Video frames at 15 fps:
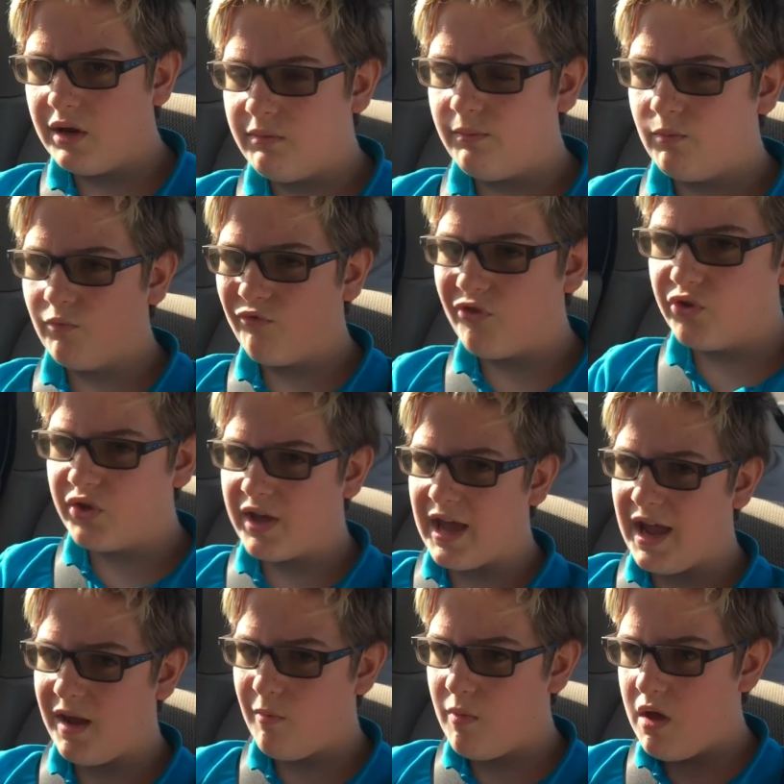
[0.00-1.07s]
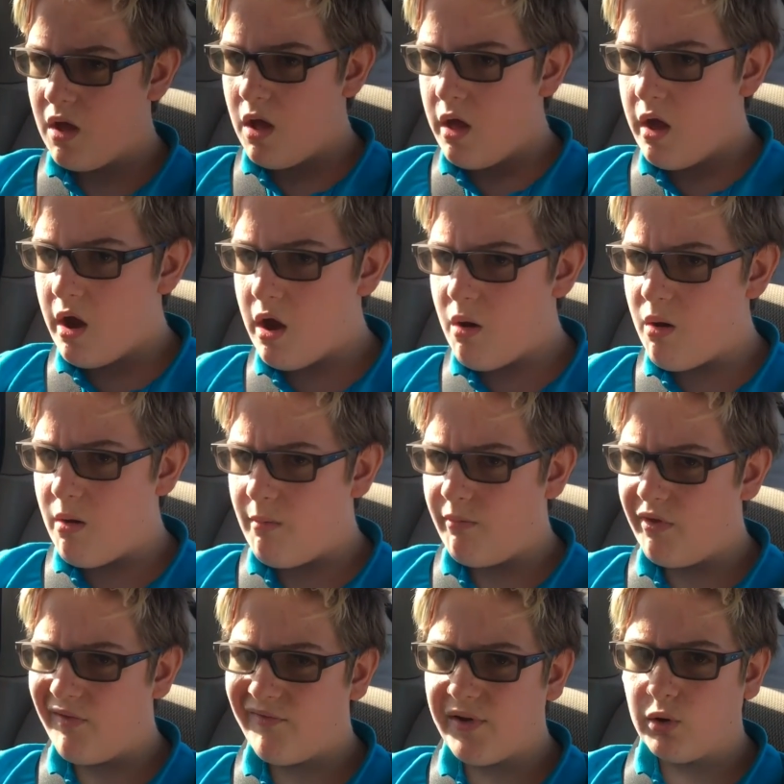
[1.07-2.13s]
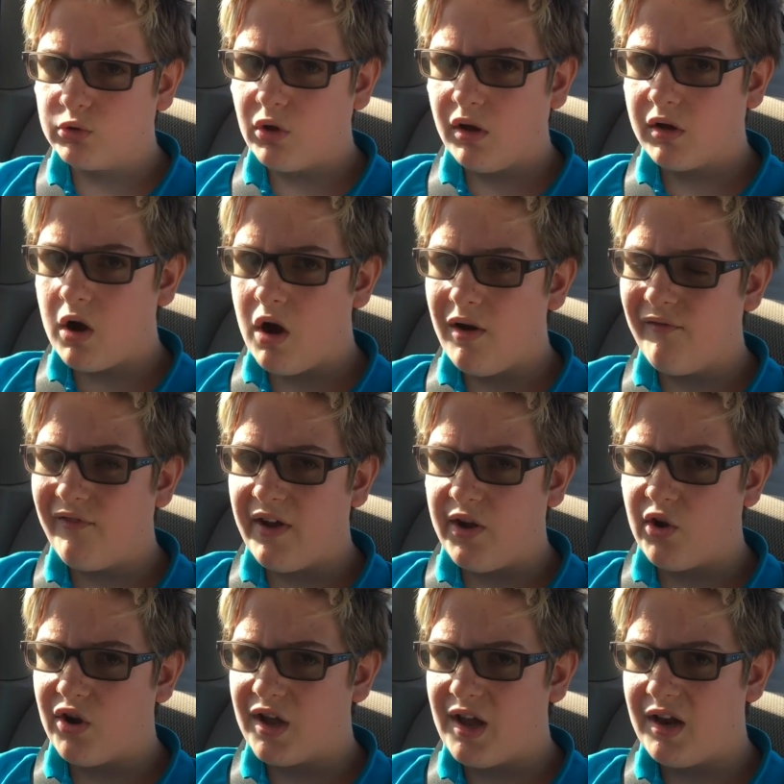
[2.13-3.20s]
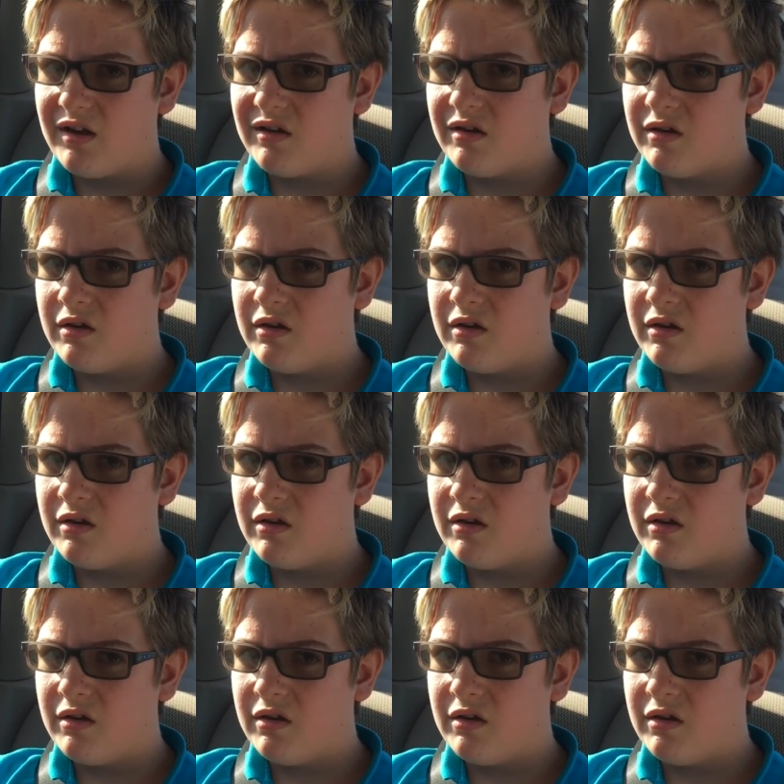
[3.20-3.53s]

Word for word: and for the game, um, the field caught on fire again.